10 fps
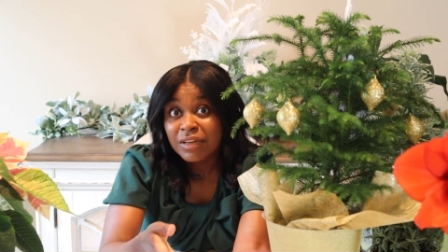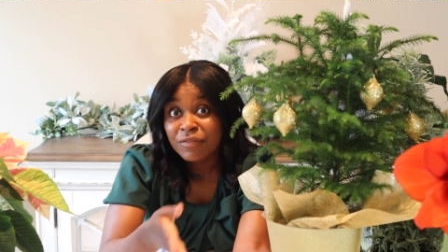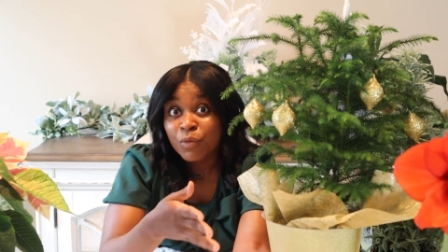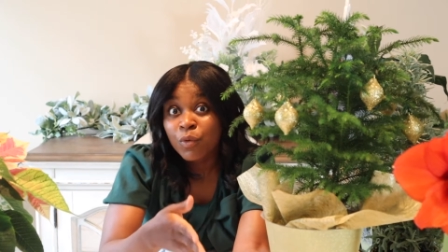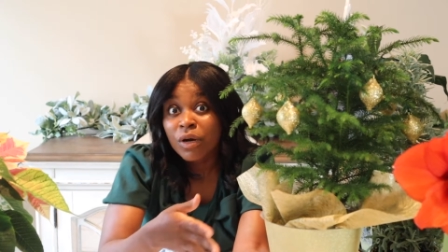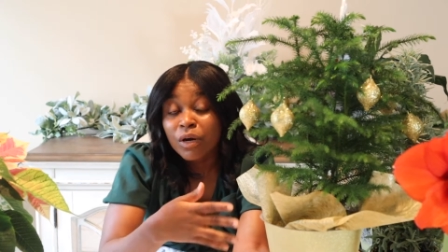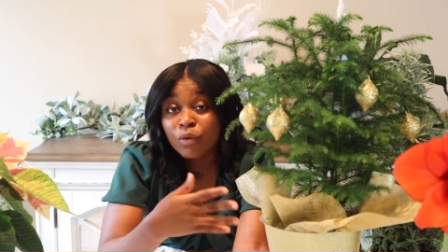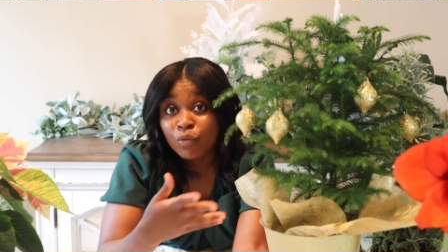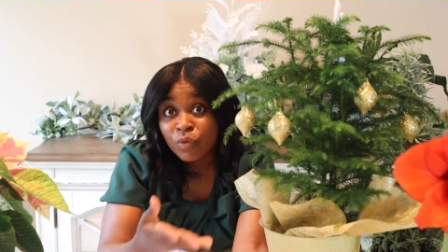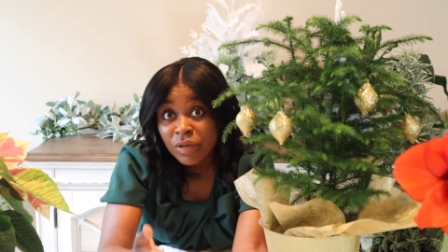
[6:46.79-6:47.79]
If you want a
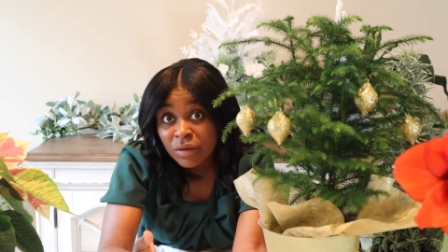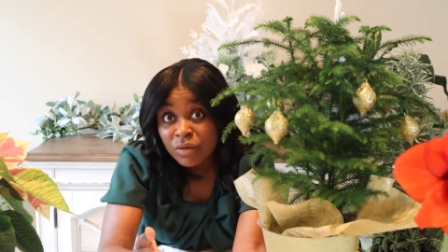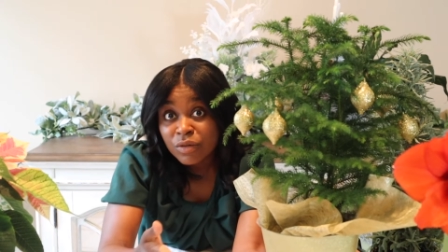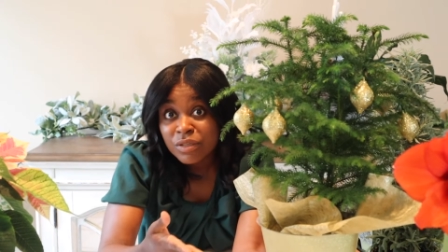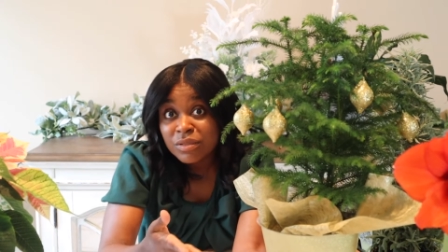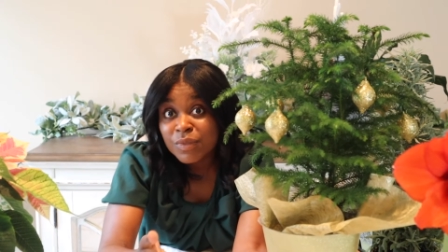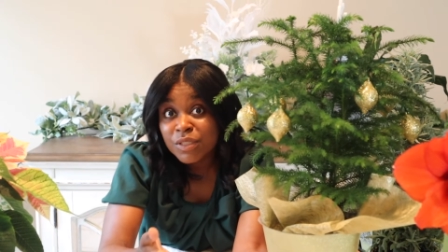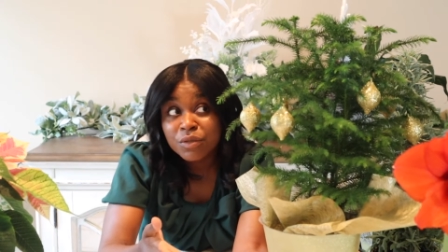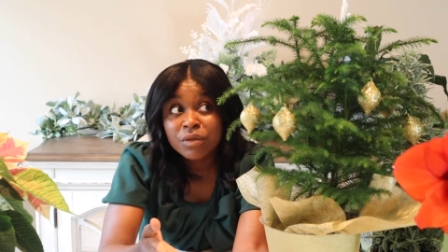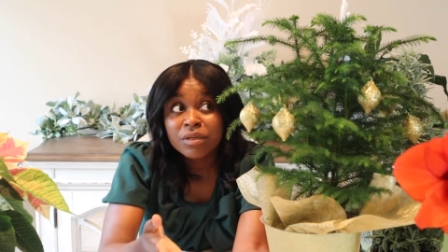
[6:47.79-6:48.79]
real
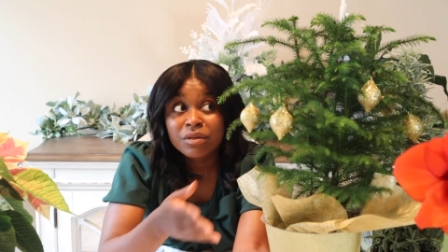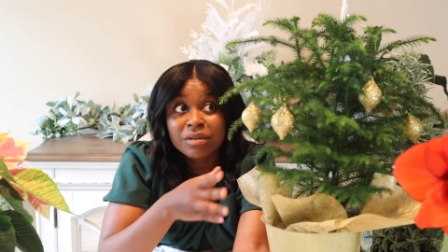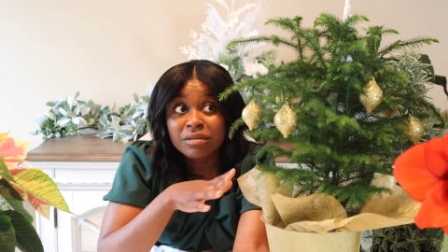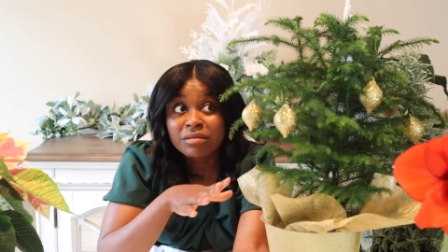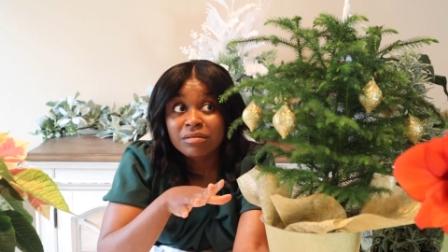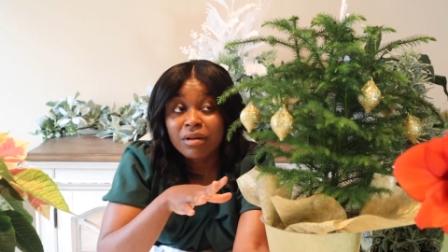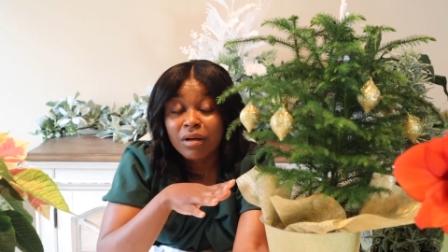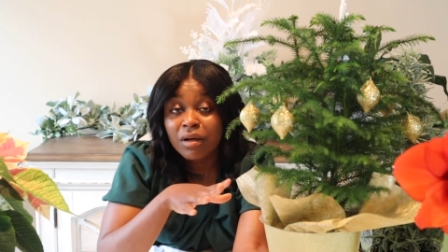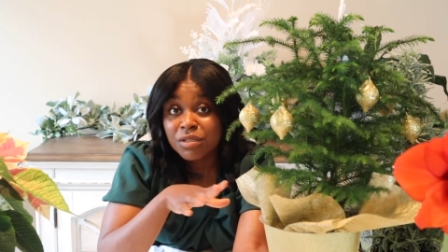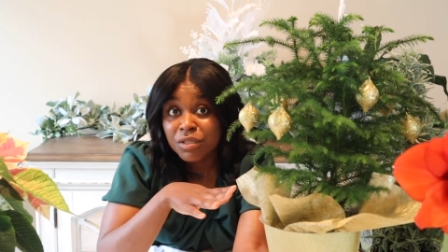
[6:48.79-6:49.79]
Christmas tree, you can
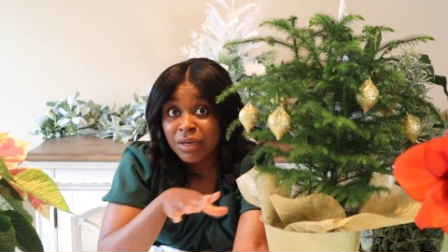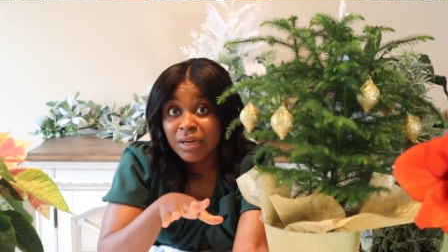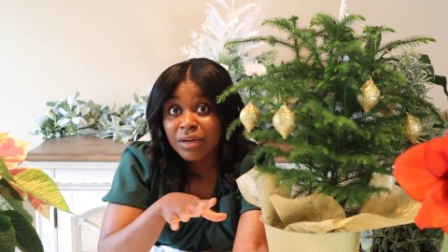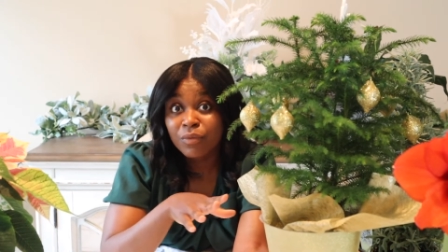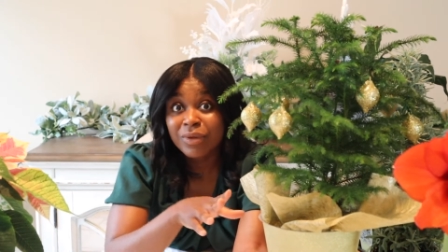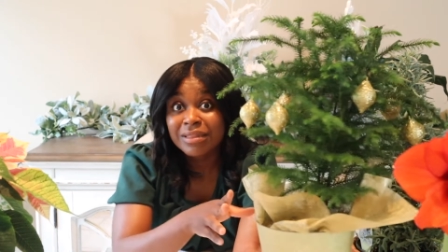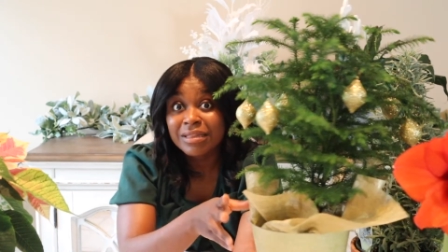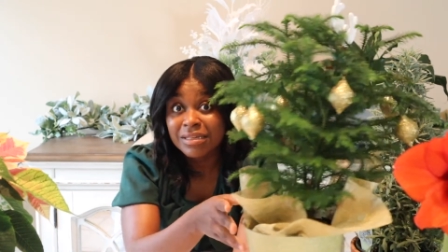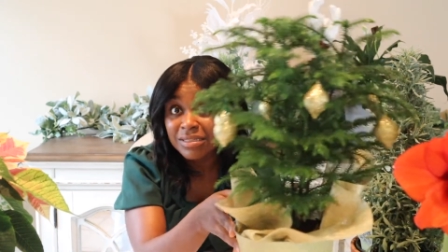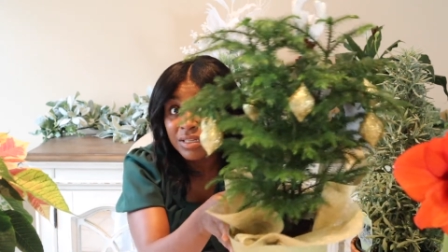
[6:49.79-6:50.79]
alternate it with
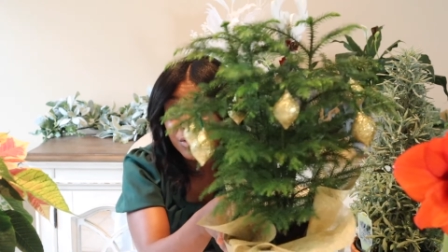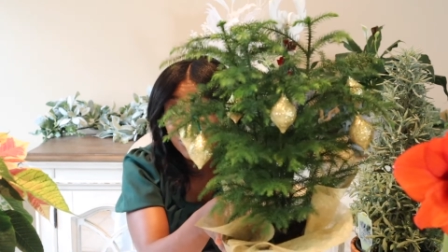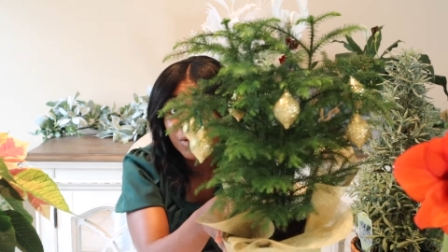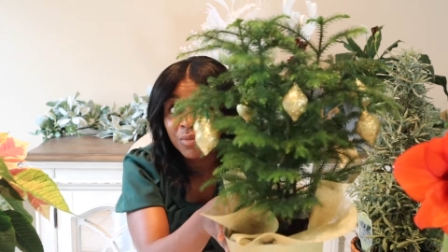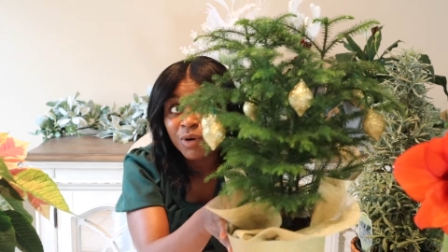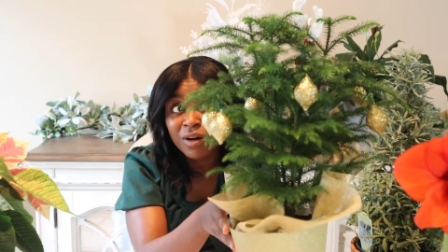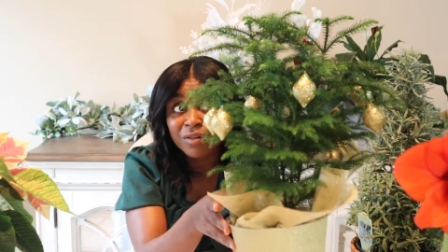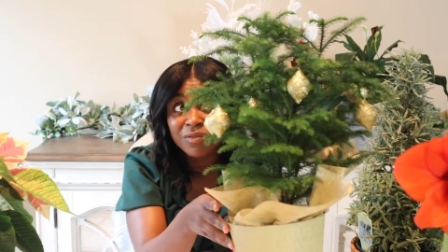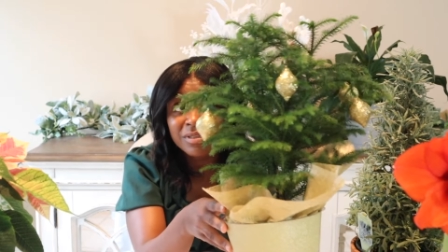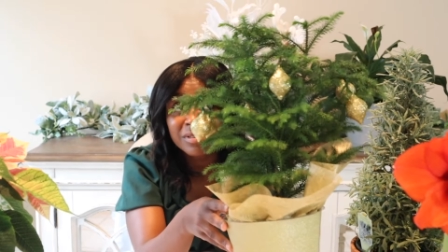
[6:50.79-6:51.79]
this in your home or
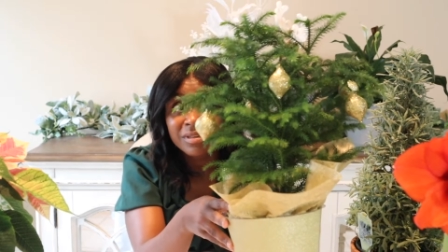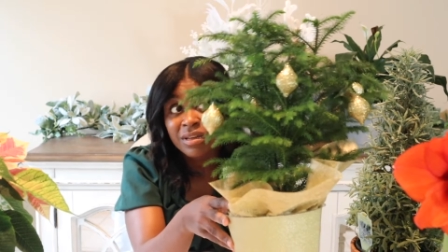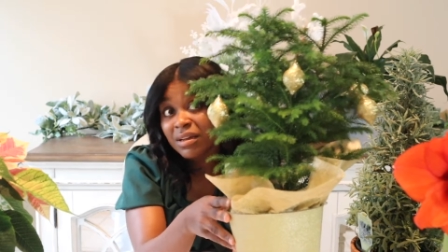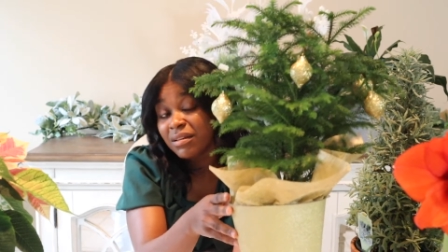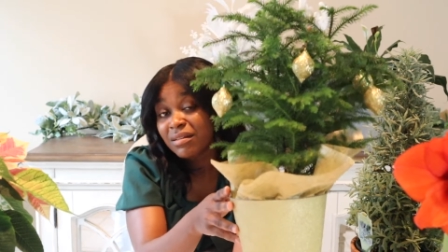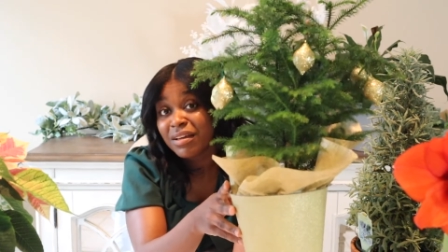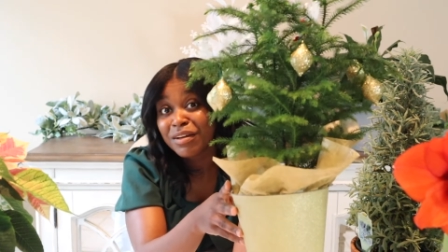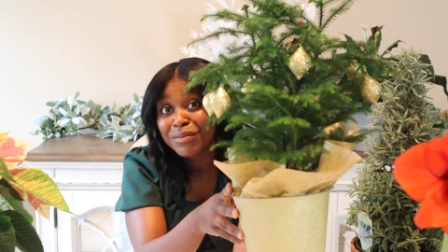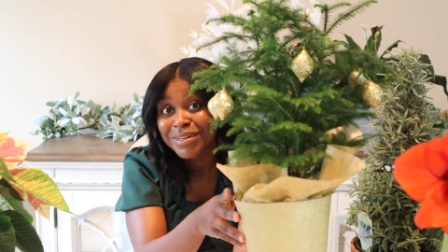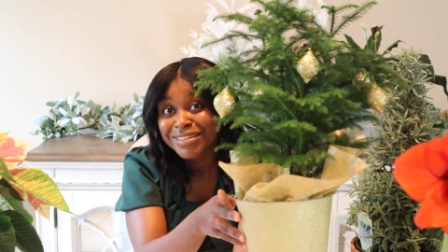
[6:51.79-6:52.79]
office, and
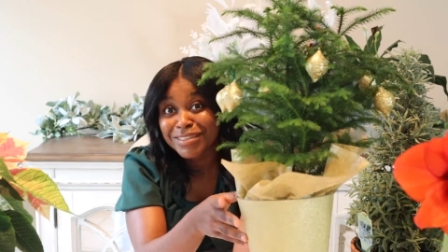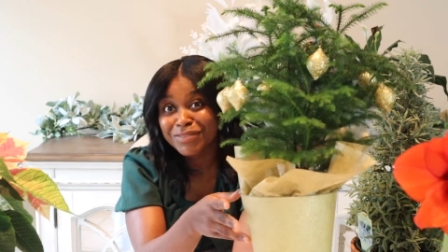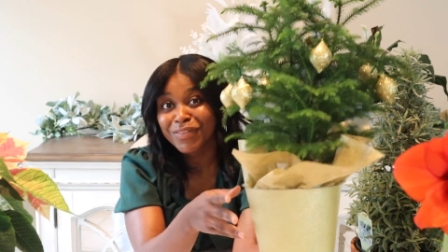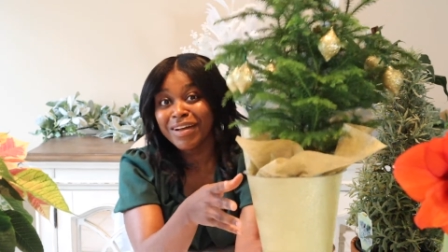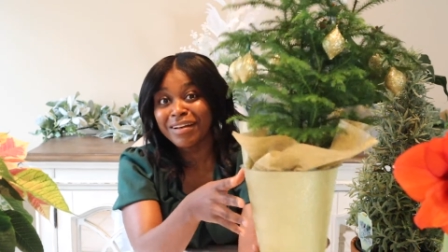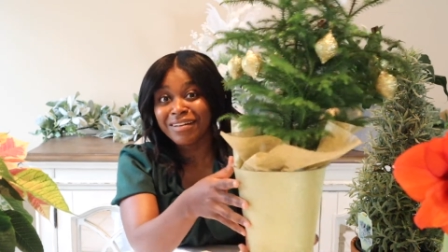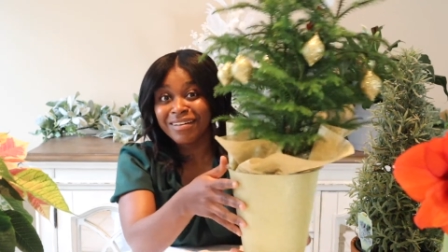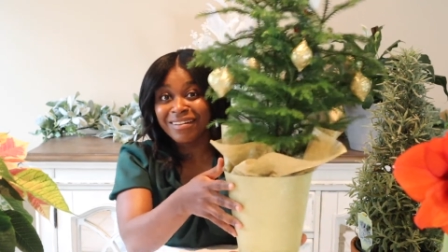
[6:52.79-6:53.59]
it'll be just fine.